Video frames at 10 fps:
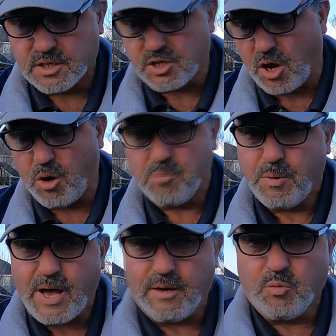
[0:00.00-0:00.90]
So,
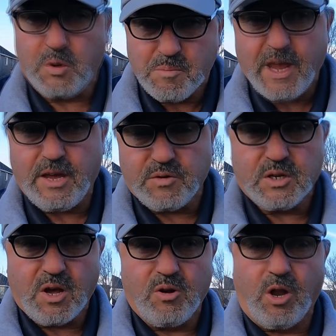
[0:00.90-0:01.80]
but we may
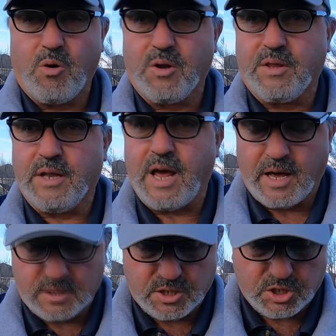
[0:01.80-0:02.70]
even go lower than
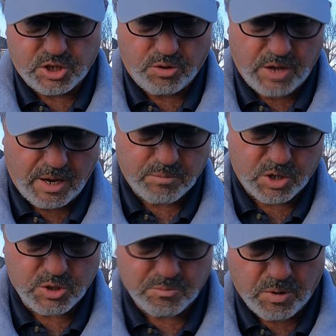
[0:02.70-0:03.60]
that to show that
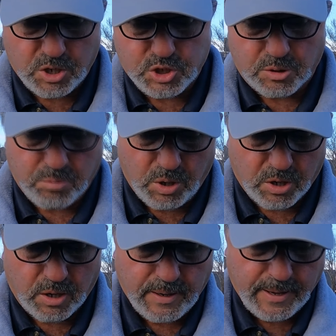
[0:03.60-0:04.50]
motion
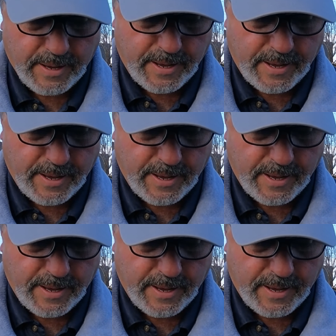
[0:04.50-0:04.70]
blur.